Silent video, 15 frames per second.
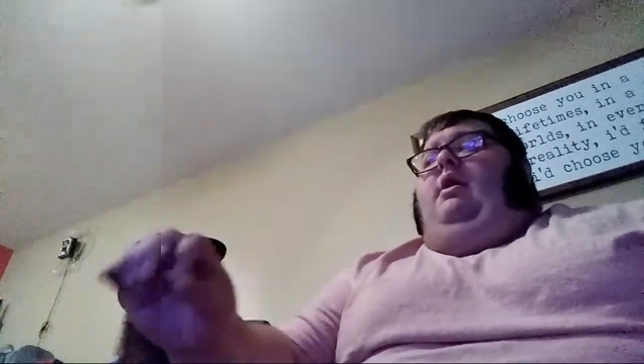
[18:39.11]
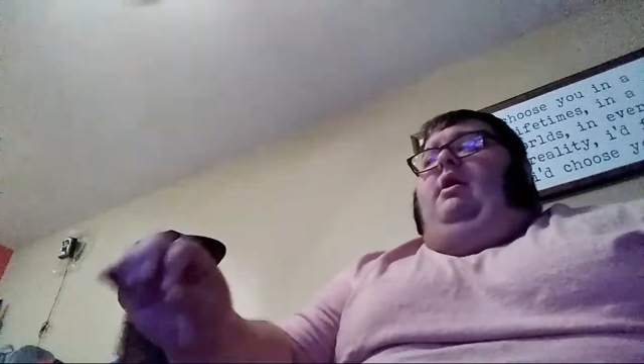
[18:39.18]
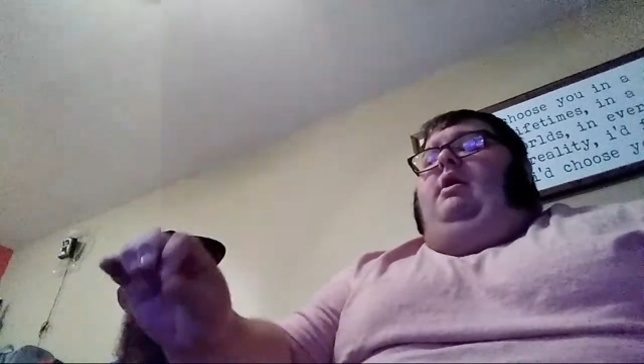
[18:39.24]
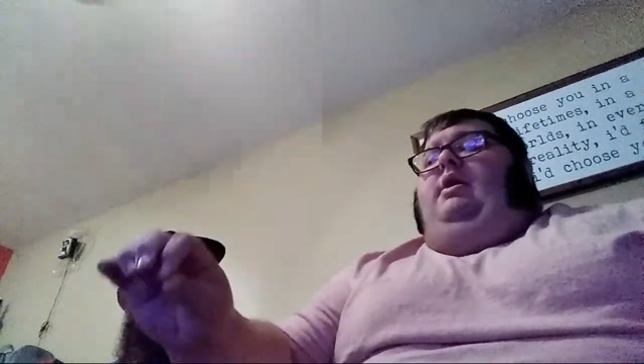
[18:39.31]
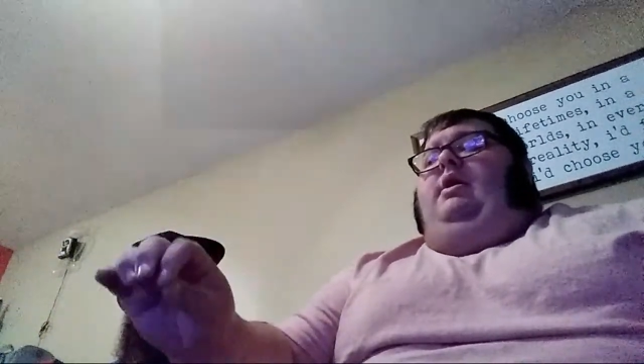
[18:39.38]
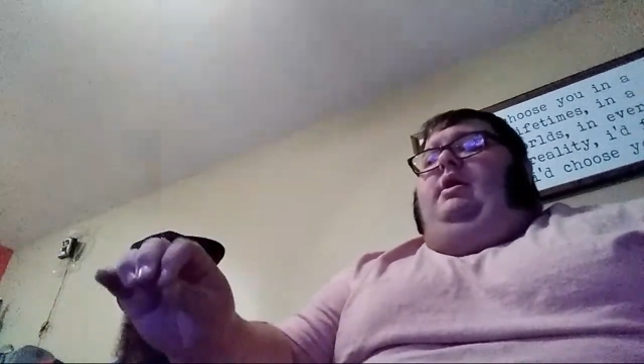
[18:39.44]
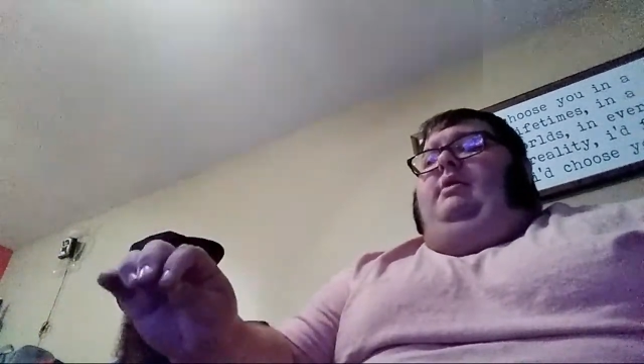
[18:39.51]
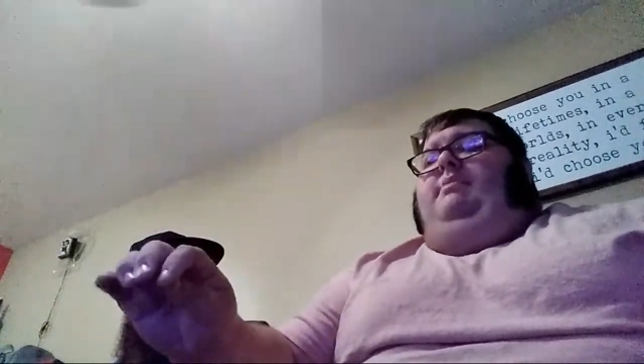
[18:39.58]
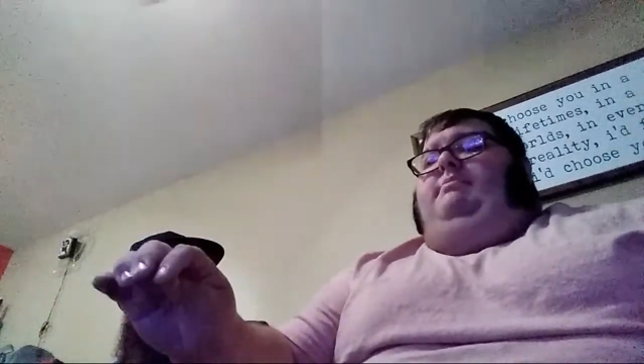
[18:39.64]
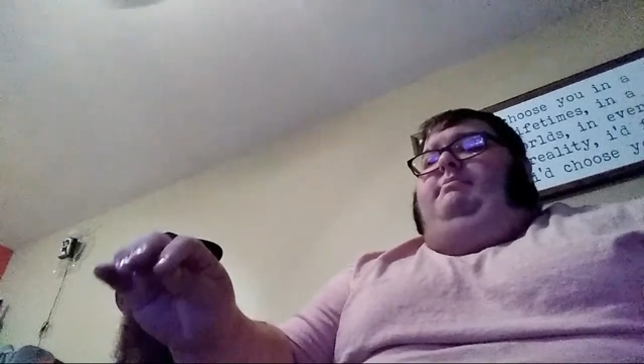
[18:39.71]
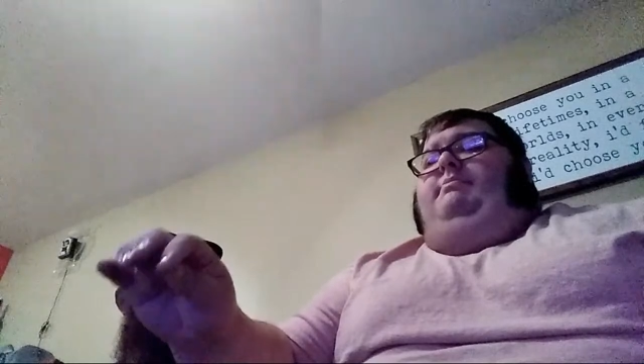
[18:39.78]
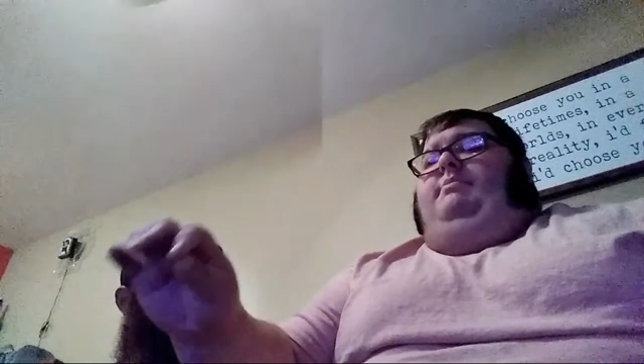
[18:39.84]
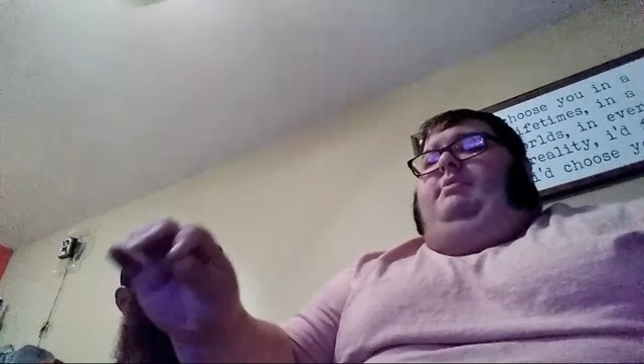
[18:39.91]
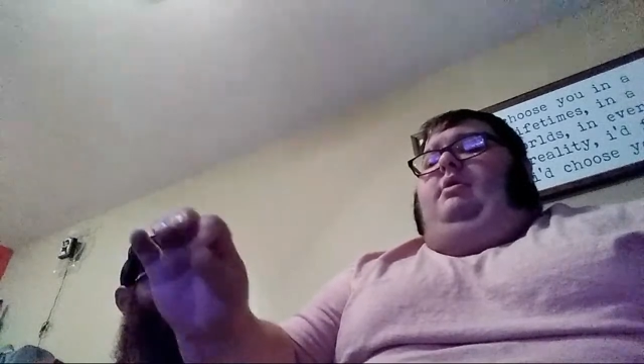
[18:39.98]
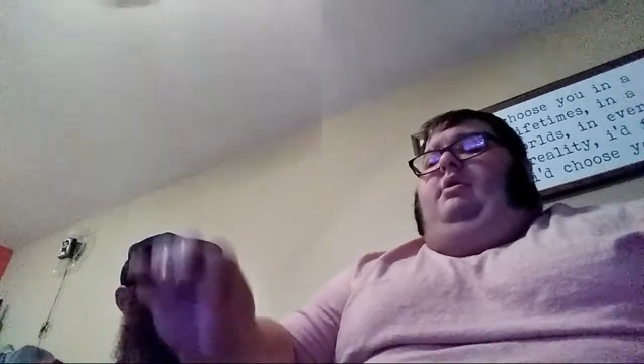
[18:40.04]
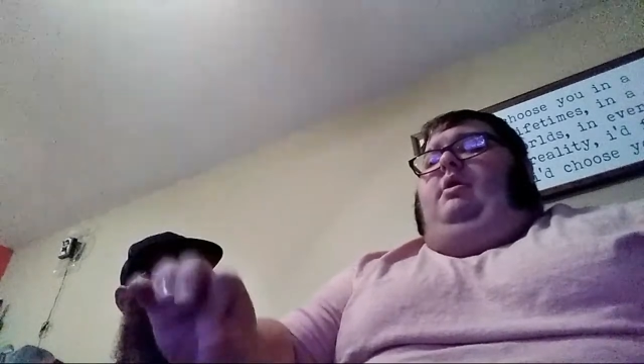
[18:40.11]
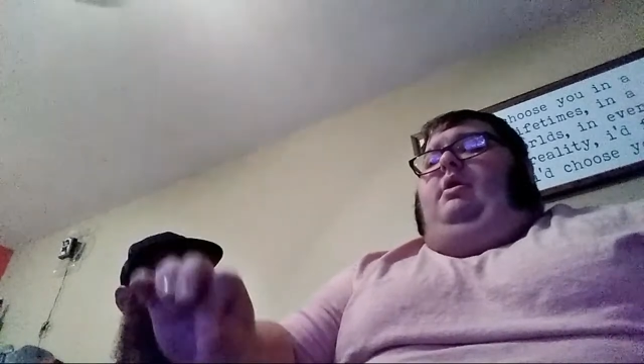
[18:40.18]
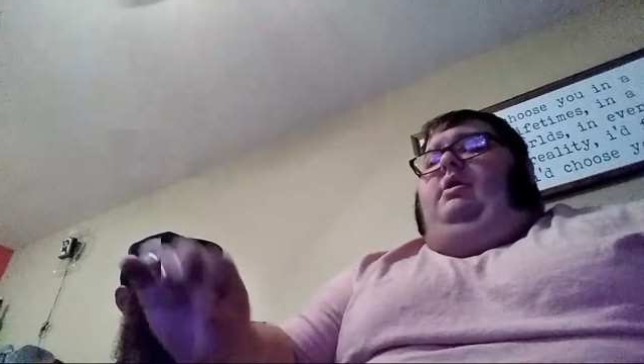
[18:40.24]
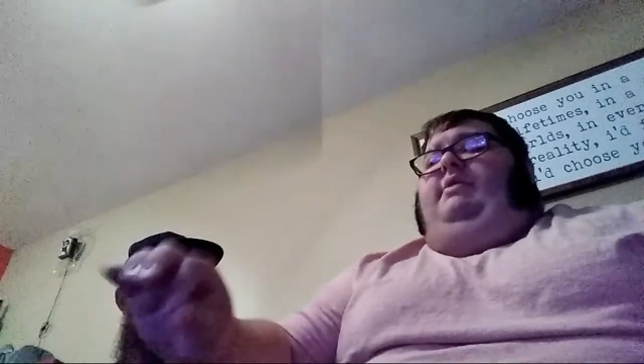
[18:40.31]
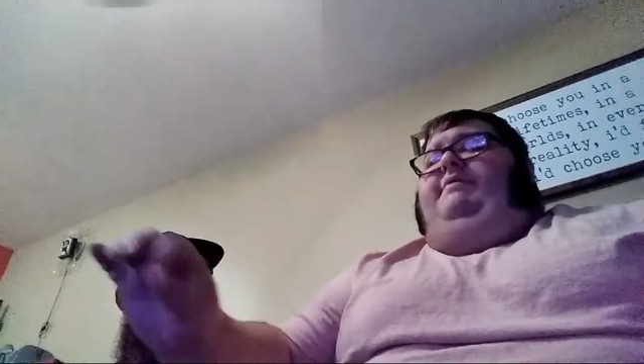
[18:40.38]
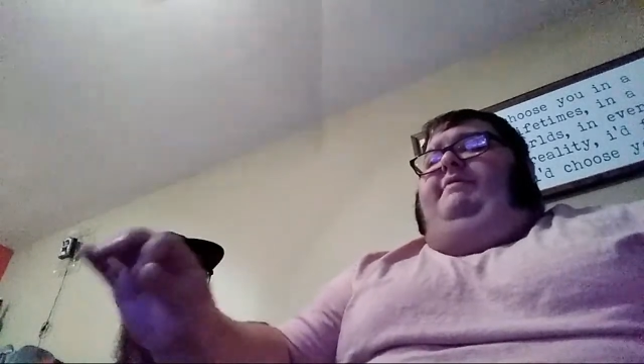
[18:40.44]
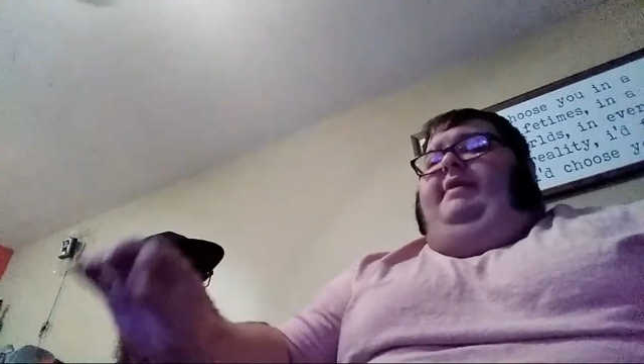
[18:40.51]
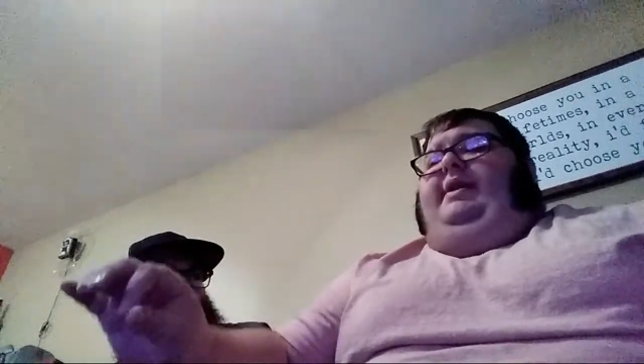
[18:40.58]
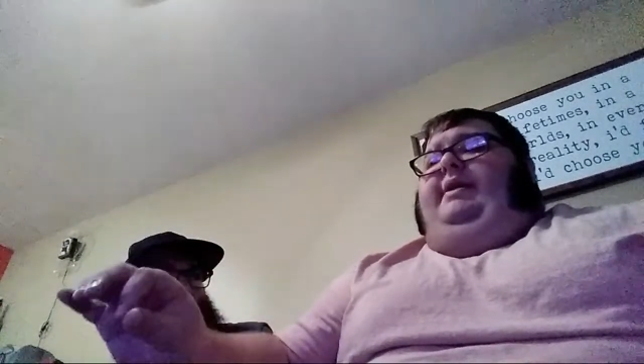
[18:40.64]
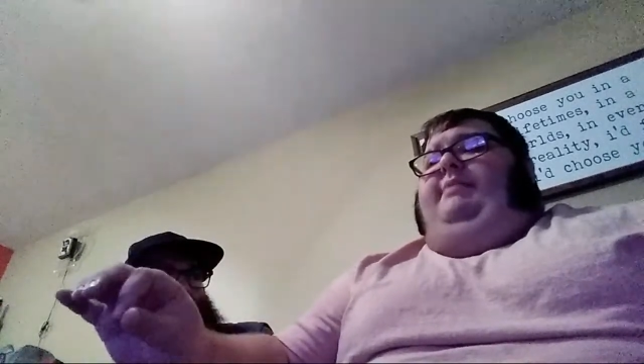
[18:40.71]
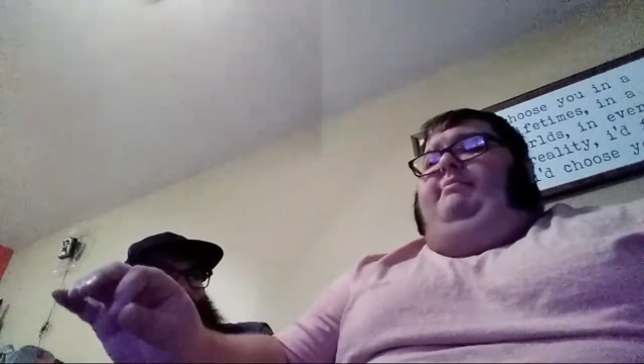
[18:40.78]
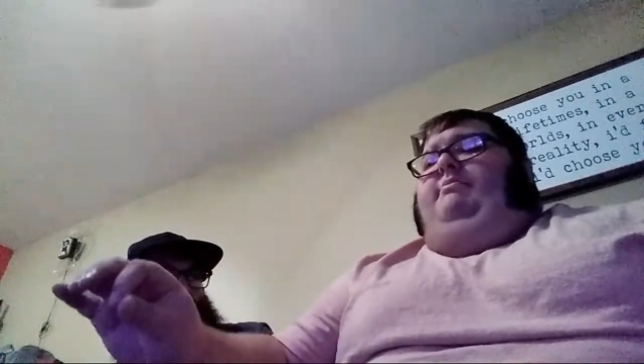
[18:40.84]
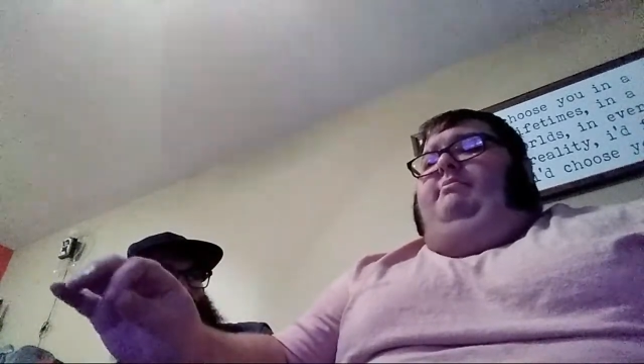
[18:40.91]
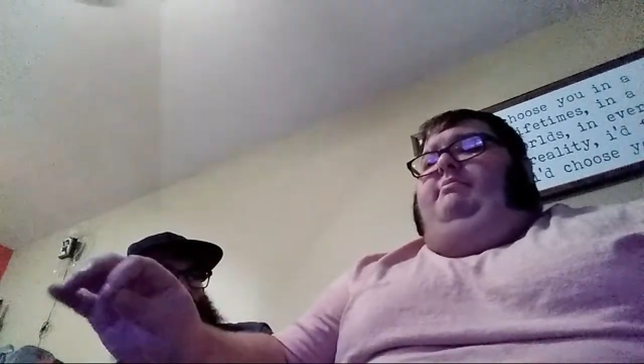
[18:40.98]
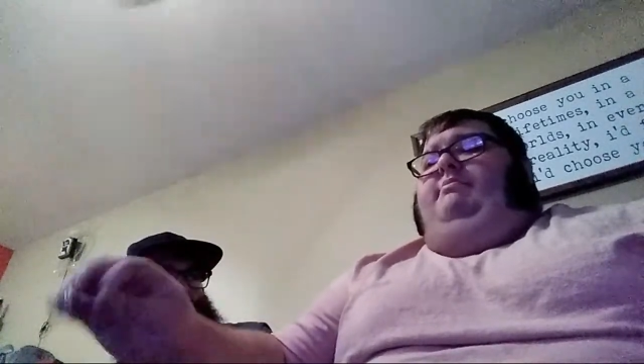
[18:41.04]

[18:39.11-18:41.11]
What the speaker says: Hall of Fame,